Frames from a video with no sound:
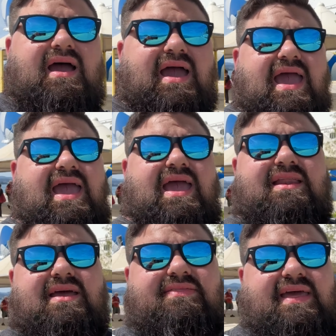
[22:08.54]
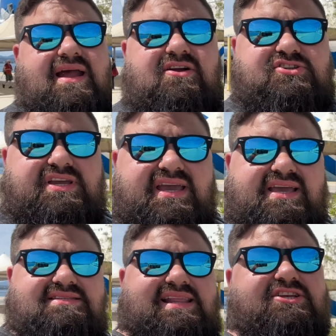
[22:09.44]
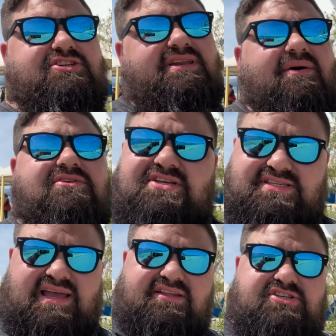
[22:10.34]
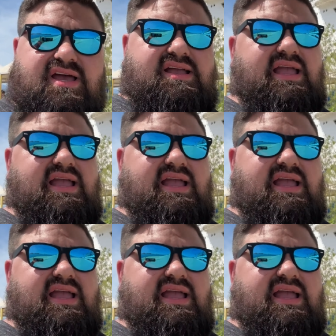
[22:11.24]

And there she is, nation. I was just telling Chuck, I